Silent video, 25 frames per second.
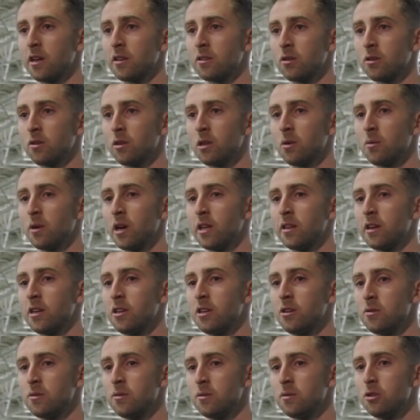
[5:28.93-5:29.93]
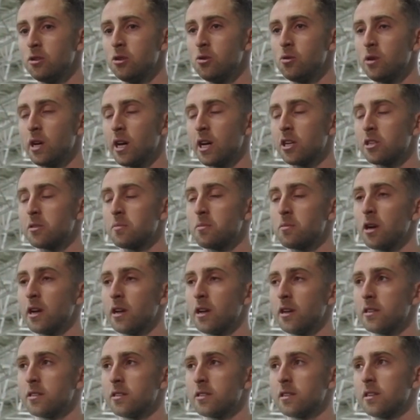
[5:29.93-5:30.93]
And the only way that you catch
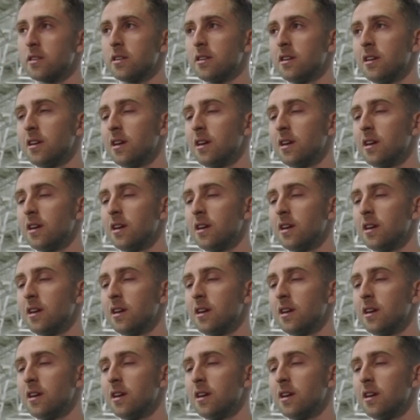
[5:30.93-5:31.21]
breaks